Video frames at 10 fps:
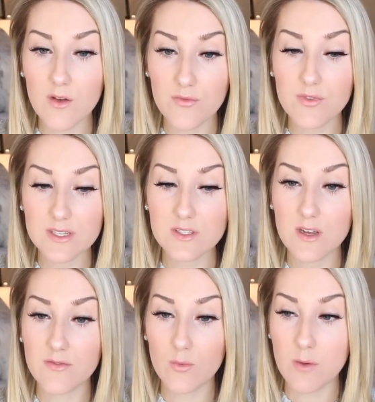
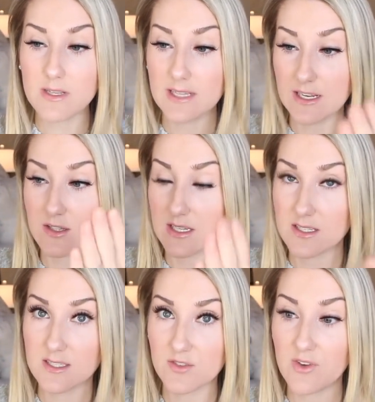of the woman like that
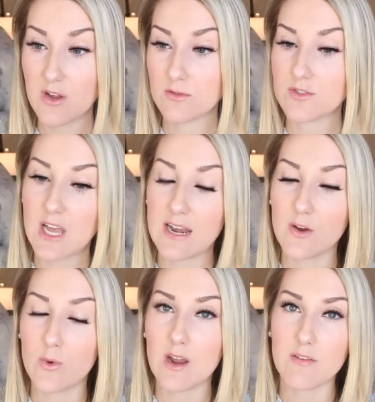does the video
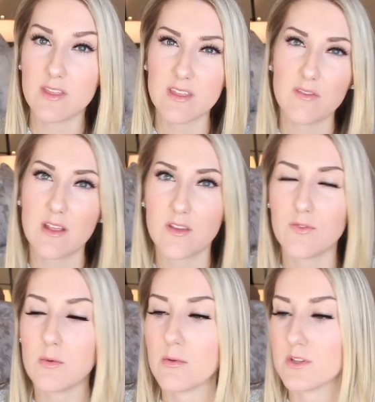chatting or whatever. I think they've got like a
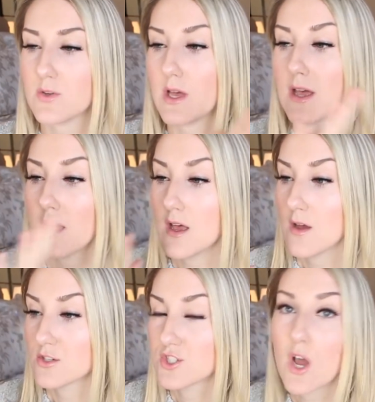few people that do it,
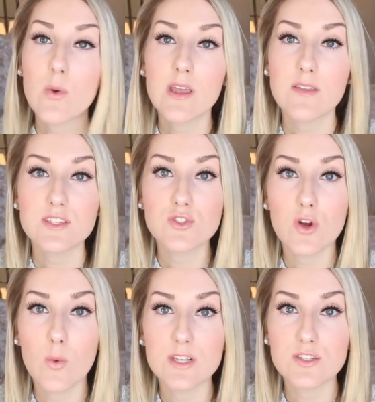showing this
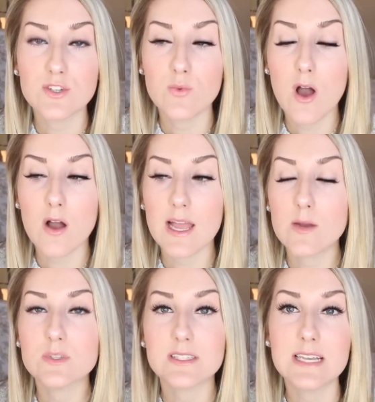girl what to do wrong, and
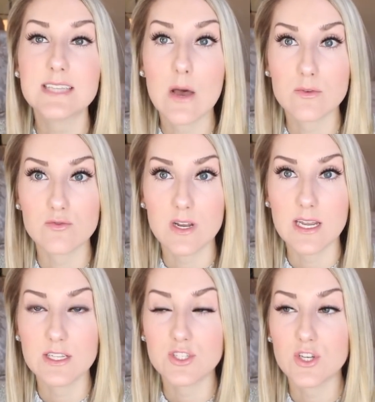it was things I was
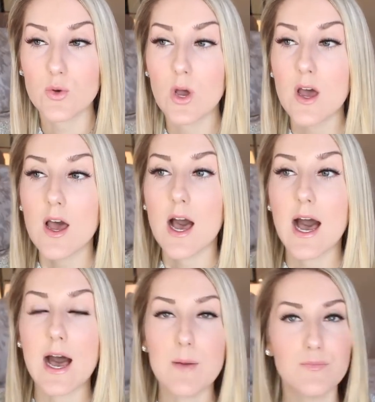running into.
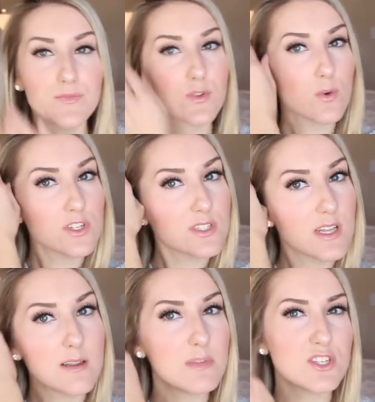So we're just
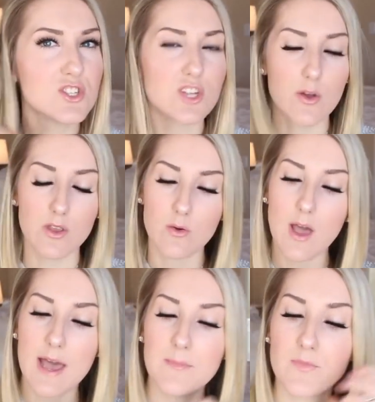gonna, let me just show you,
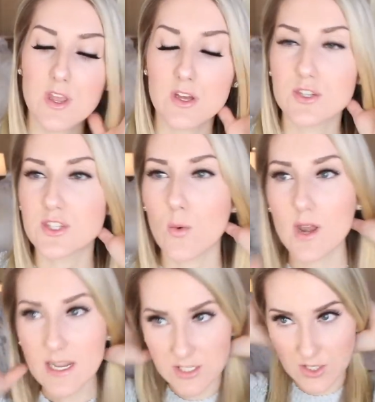okay? So
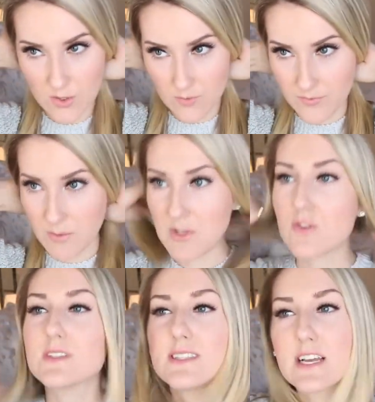what I do, I mean,
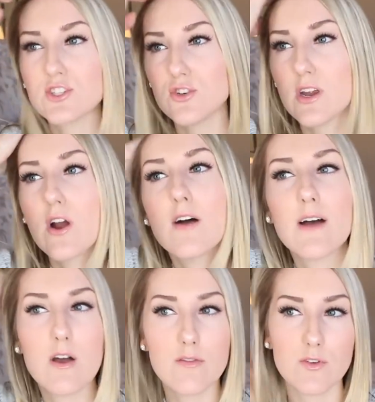you can section your hair off
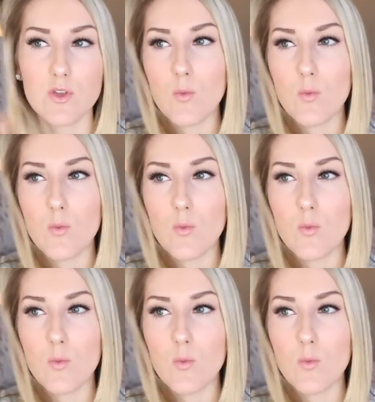however